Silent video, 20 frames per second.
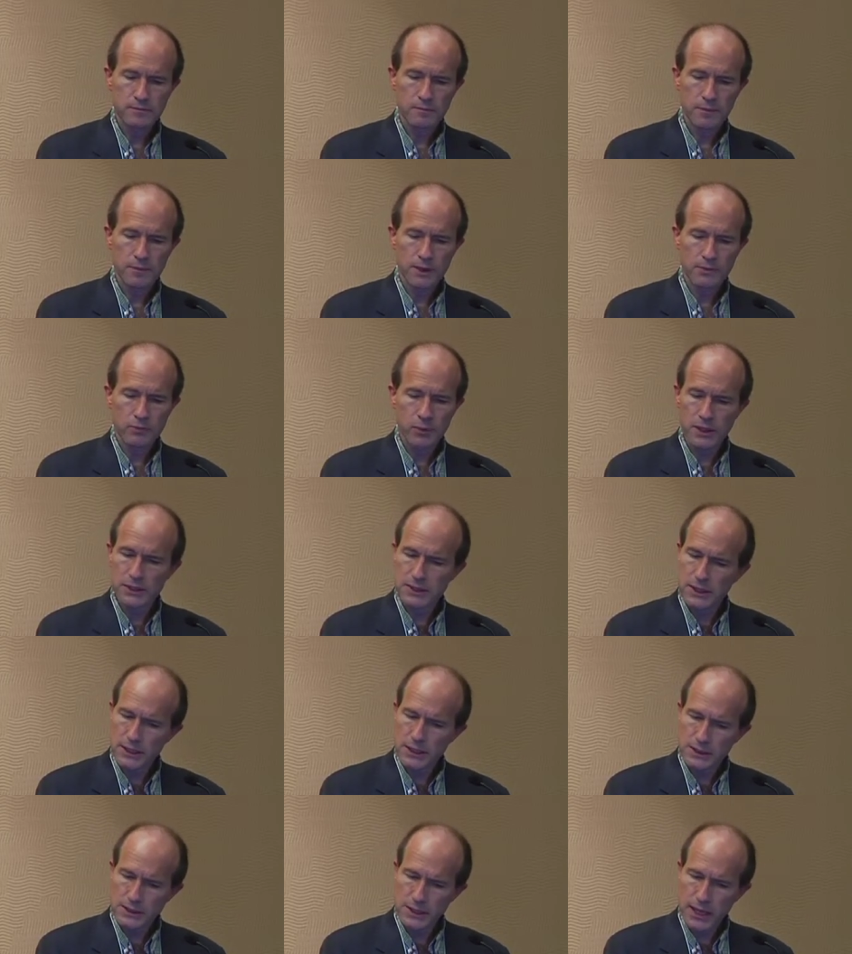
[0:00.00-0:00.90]
but
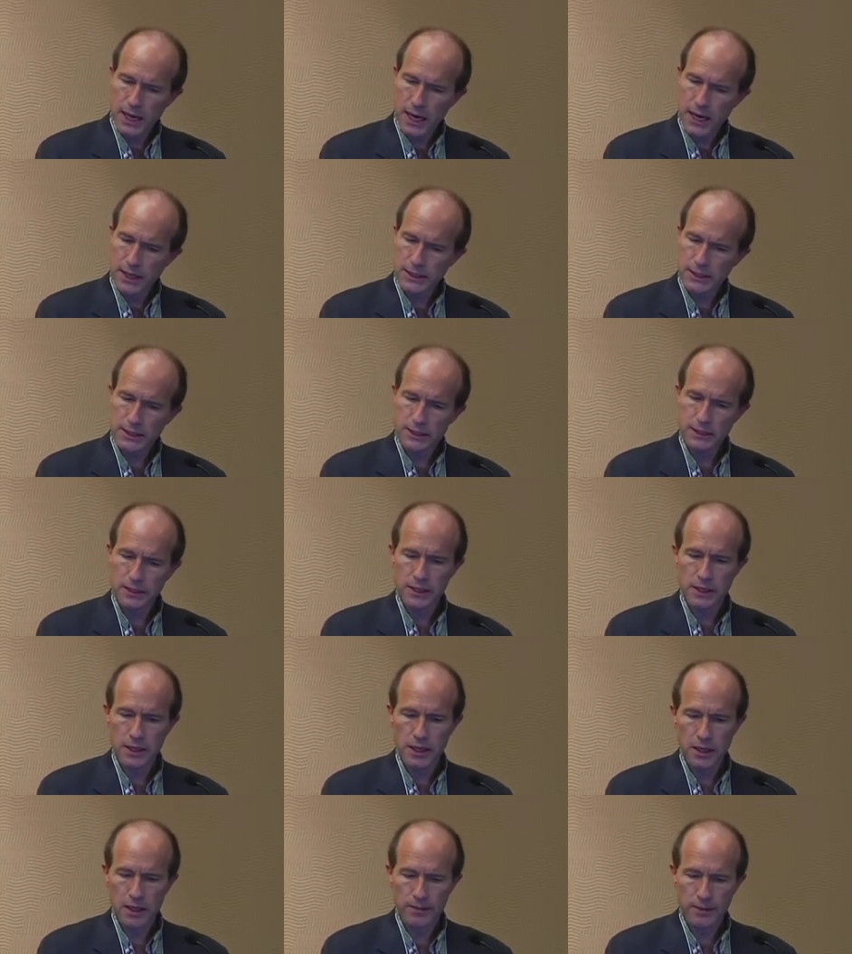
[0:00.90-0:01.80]
bracing is not ideal in the
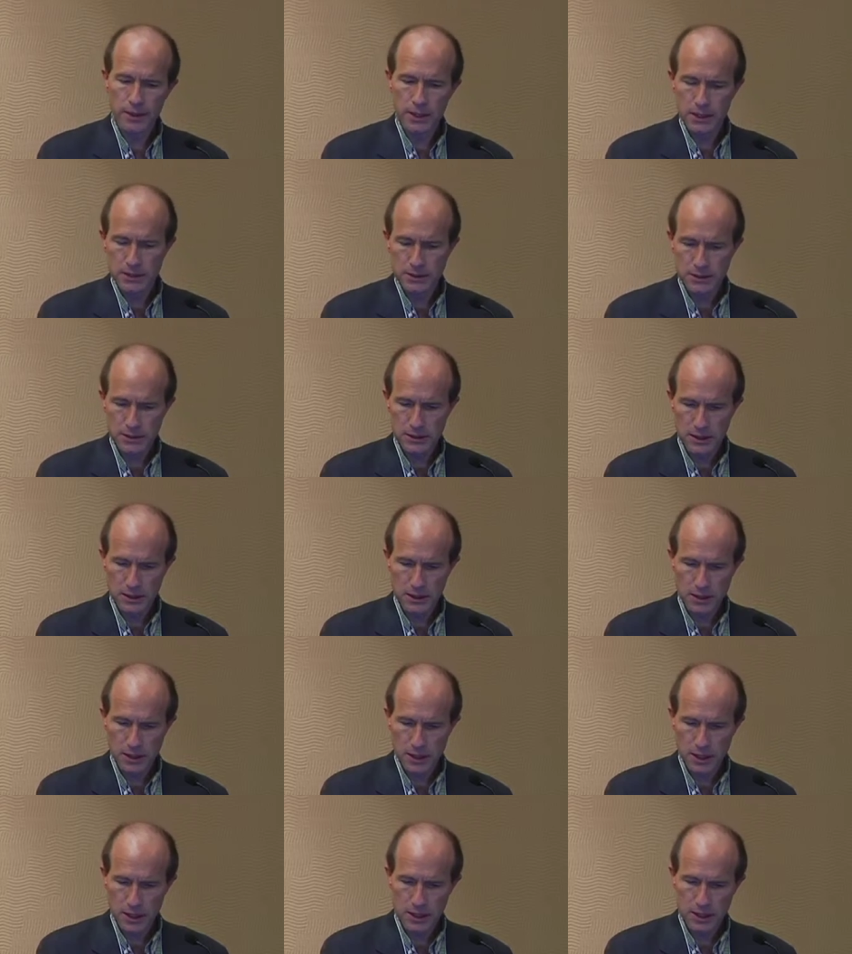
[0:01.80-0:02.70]
knee because
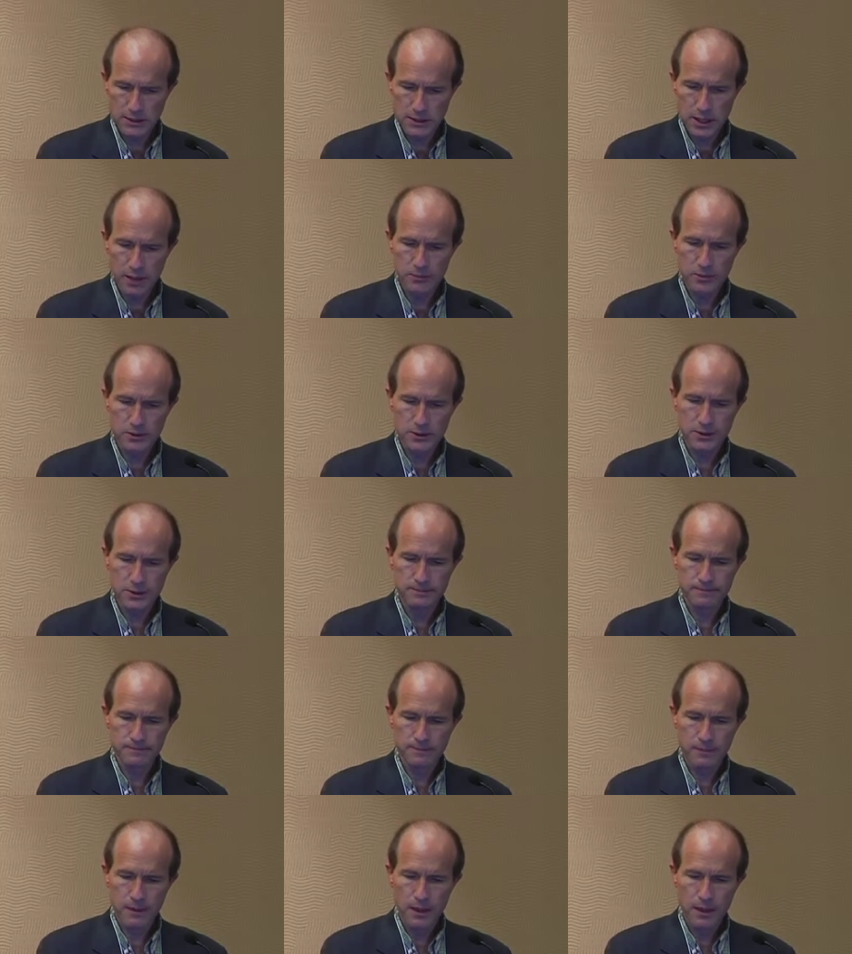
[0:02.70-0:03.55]
it's cumbersome.